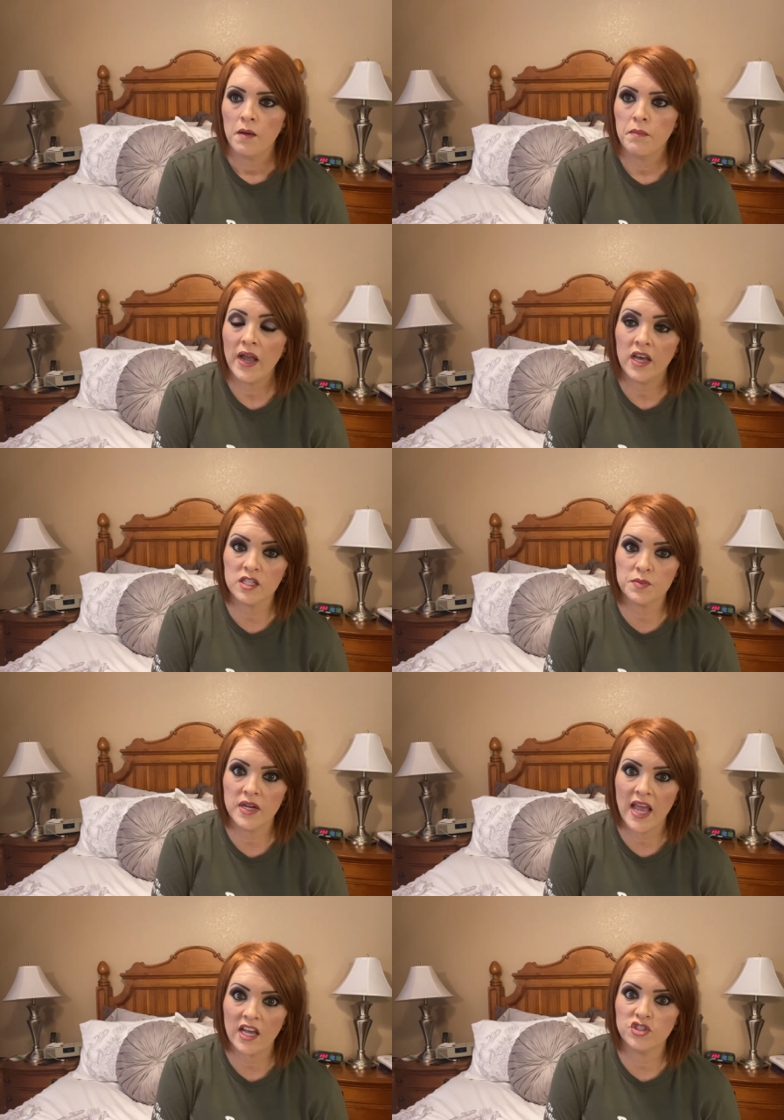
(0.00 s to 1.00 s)
My
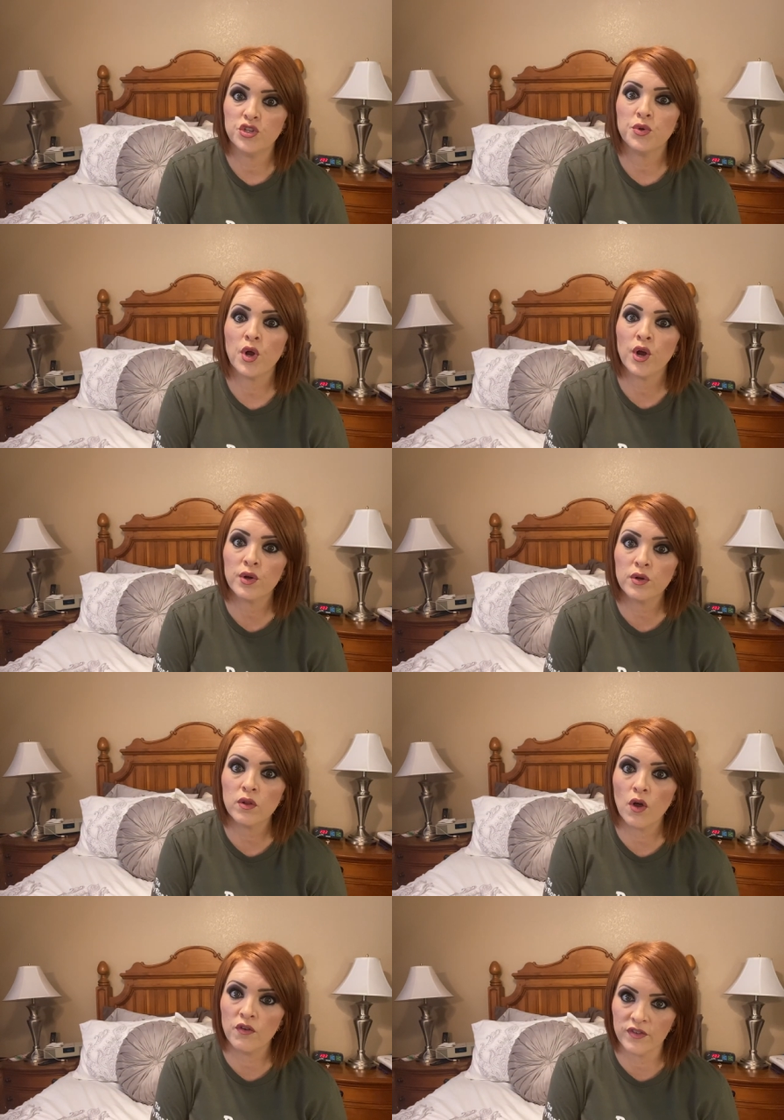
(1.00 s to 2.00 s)
husband had to
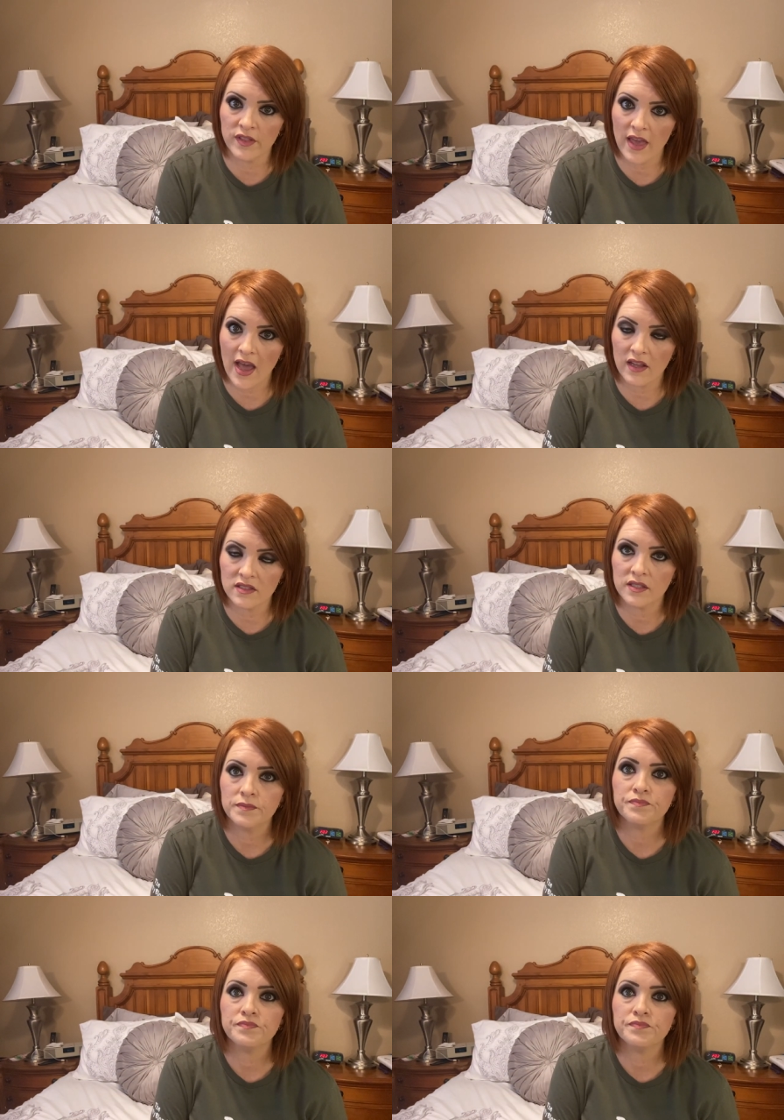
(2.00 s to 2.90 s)
hurdle over that.